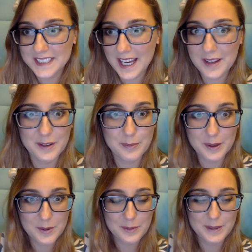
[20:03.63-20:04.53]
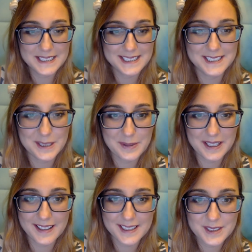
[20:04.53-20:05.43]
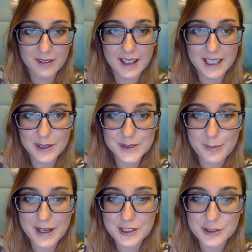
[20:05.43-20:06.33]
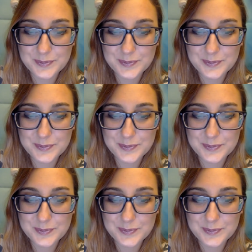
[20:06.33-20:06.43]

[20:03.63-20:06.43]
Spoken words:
they've been with me since the beginning, so thank you so much.